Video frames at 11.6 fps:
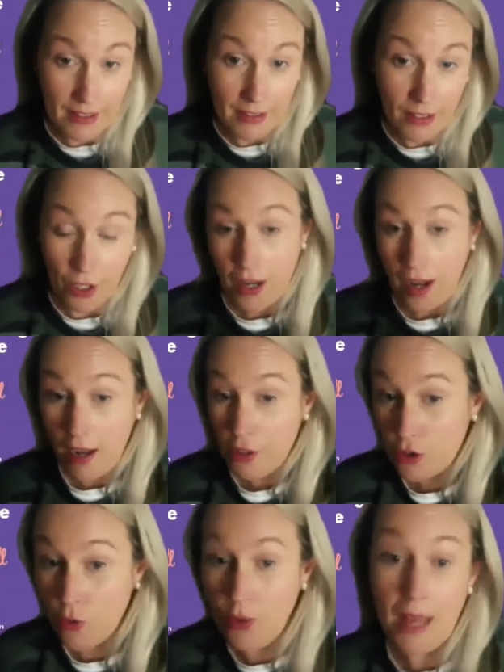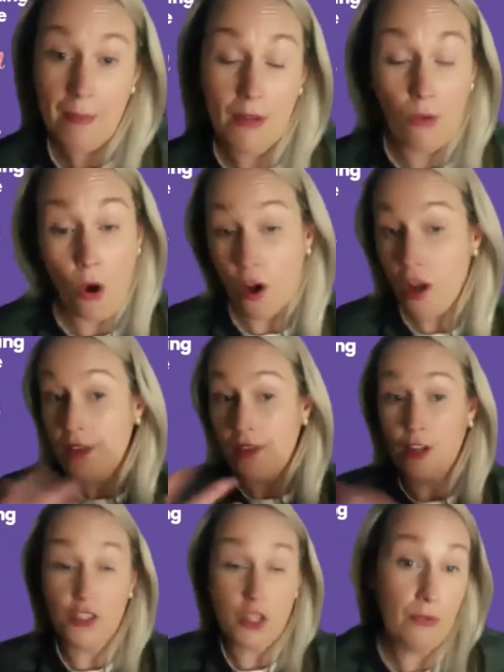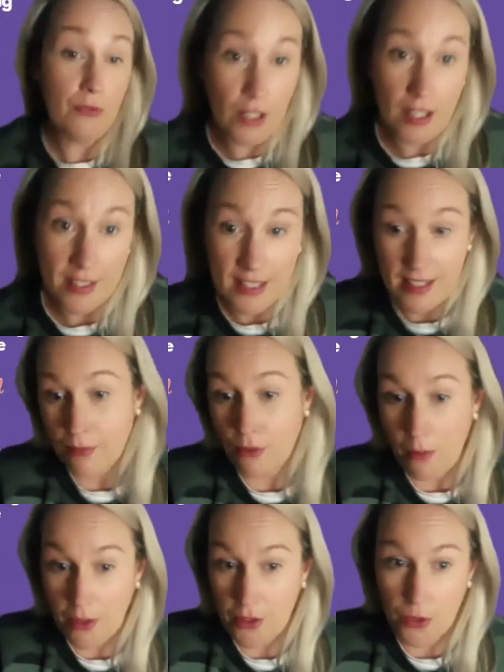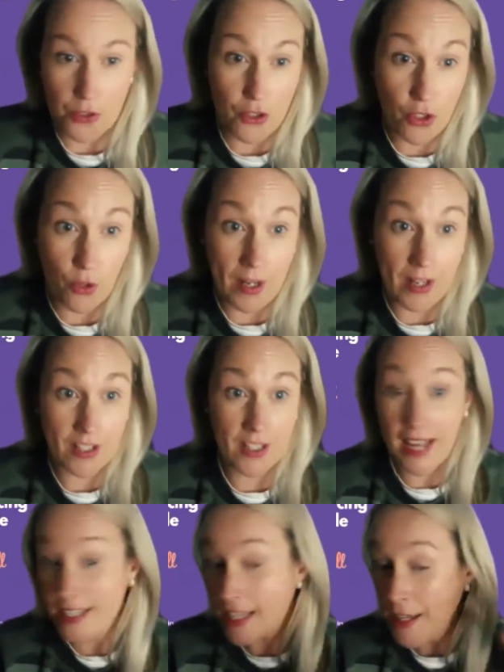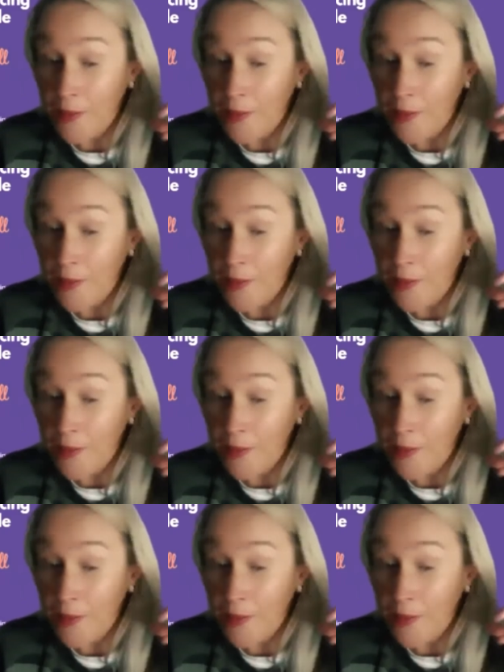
Now, don't get me wrong. There are some of you listening to the Property Sourcing Show here tonight.